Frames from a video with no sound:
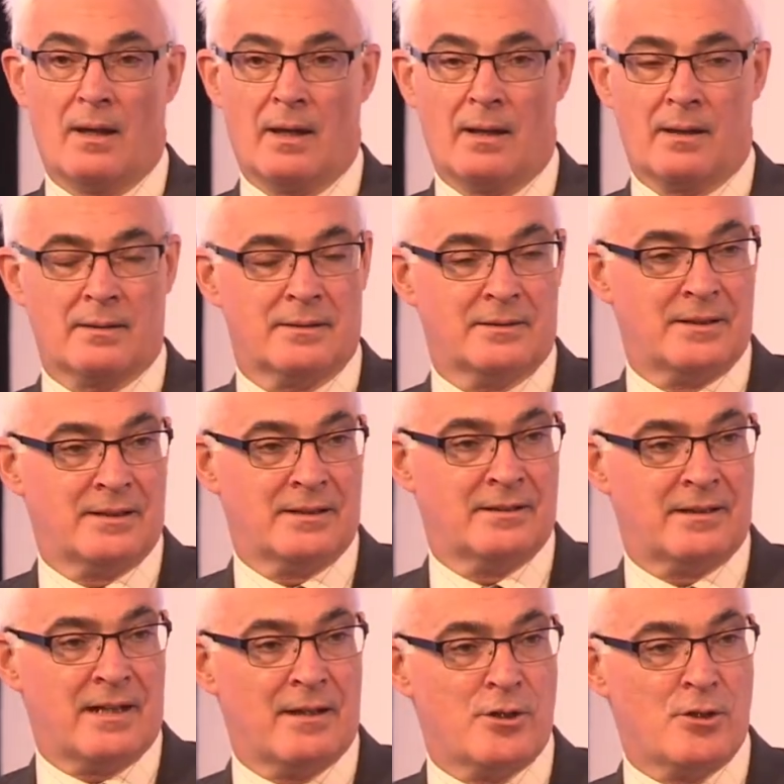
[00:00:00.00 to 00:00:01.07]

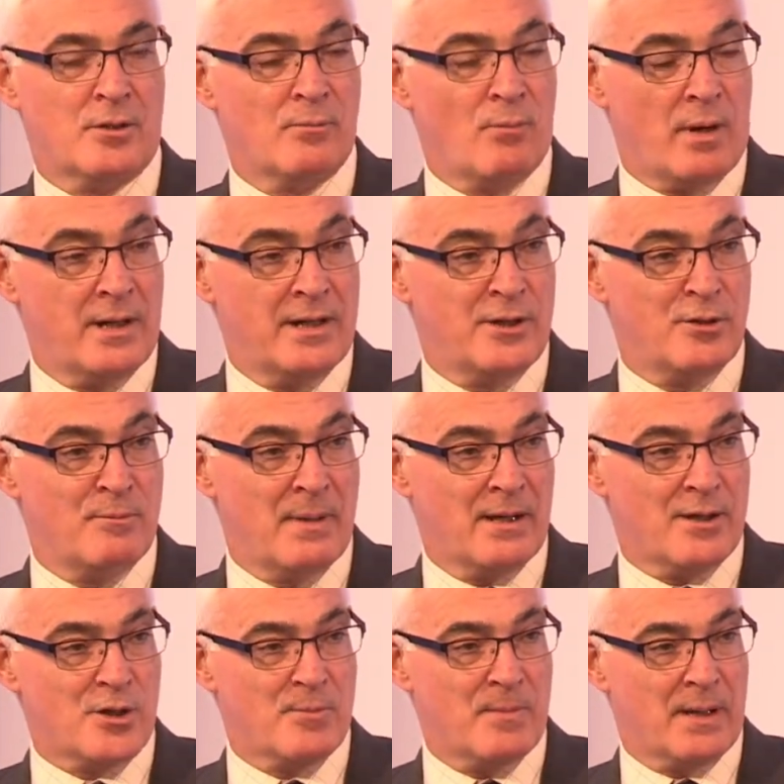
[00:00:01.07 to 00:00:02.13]
that I shouldn't worry too
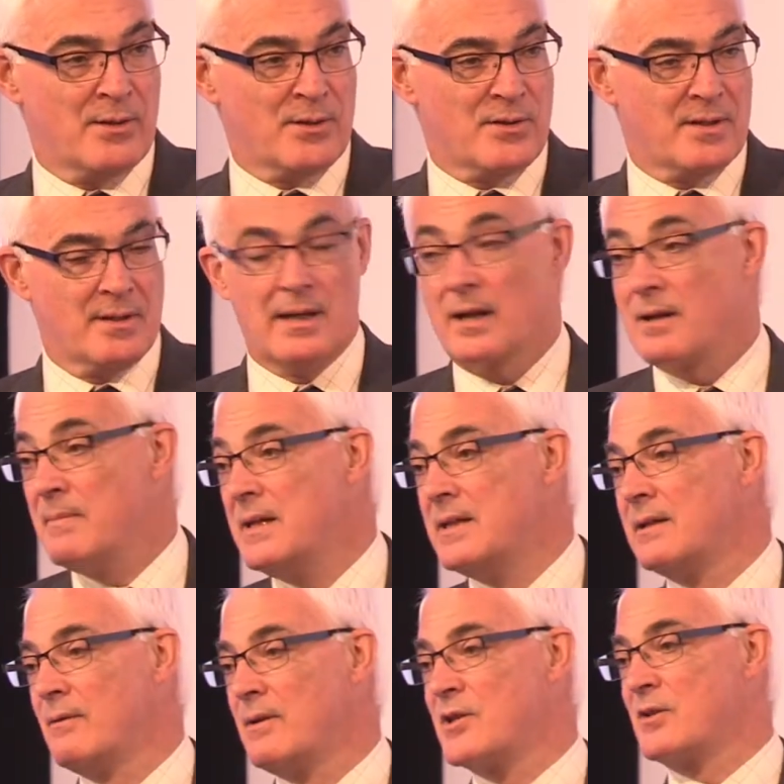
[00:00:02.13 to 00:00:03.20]
much, because they'd had a
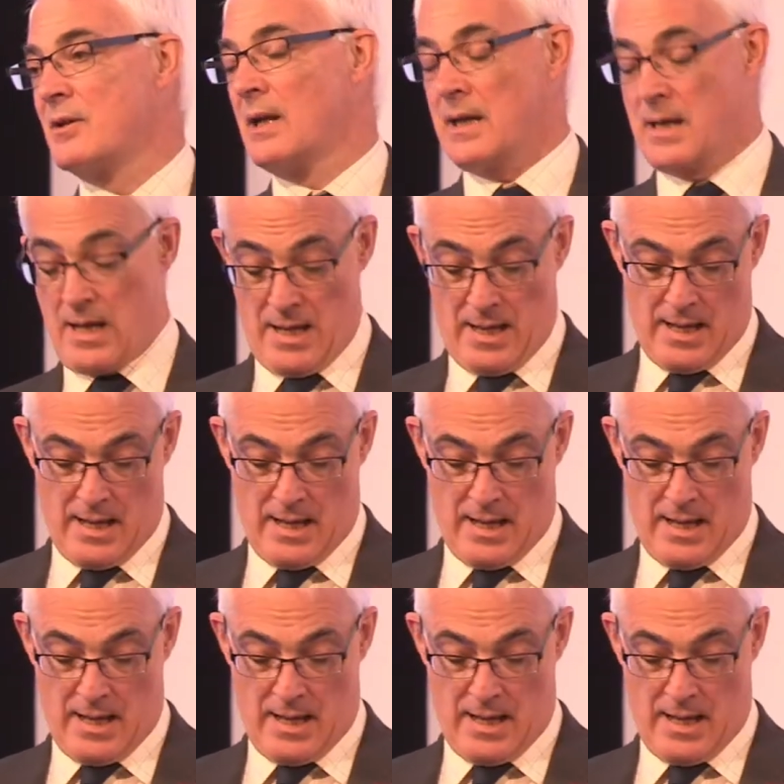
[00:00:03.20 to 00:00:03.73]
meeting recently,